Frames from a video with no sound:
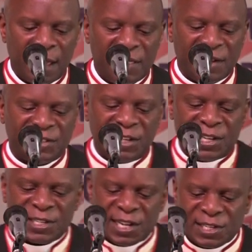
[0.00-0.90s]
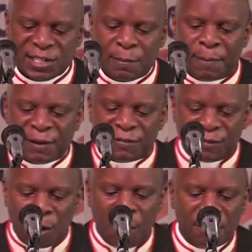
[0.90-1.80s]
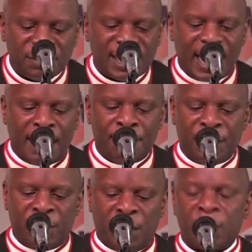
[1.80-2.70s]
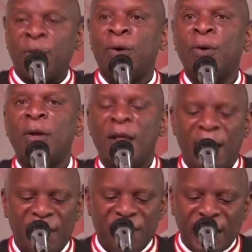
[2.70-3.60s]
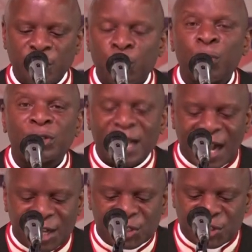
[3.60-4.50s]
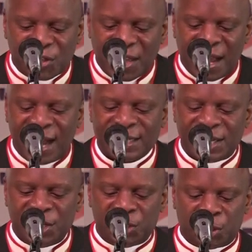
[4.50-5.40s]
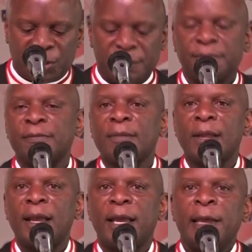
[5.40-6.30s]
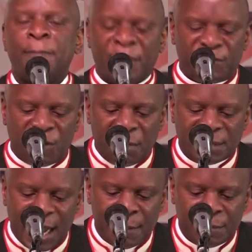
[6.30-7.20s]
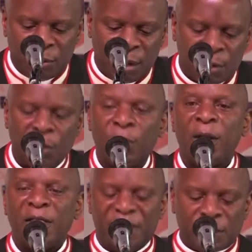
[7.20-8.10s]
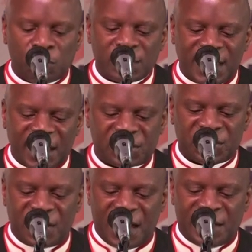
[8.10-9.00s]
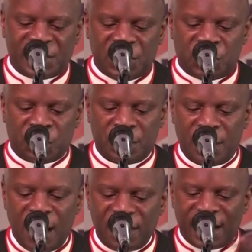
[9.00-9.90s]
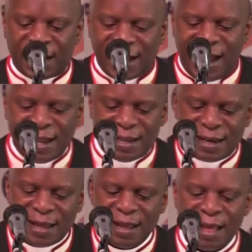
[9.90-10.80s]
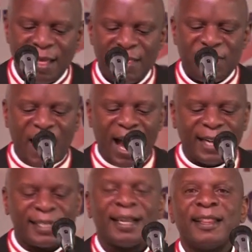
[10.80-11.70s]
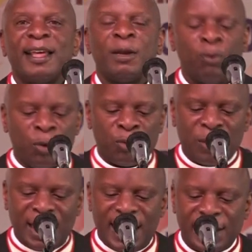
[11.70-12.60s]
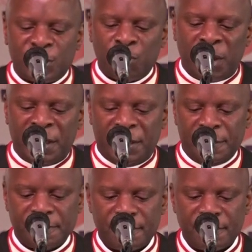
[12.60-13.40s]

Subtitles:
that Jesus performed a miracle that would catch their attention. He performed a miracle that would catch their attention, the kind that they would relate with.